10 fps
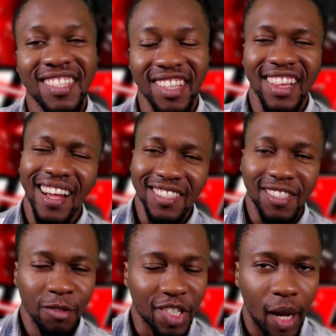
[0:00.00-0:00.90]
the last
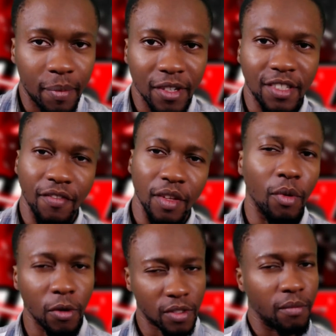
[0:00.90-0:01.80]
two chapters of the
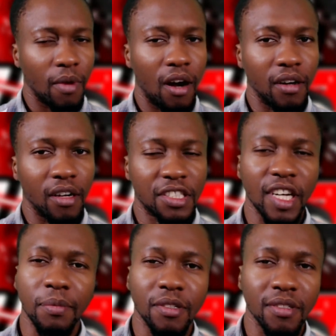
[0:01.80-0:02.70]
Boruto manga,
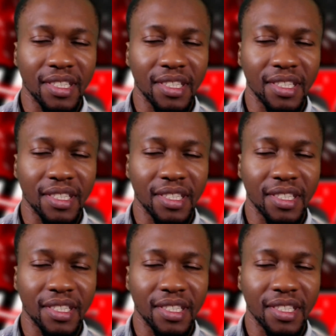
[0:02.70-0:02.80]
chapters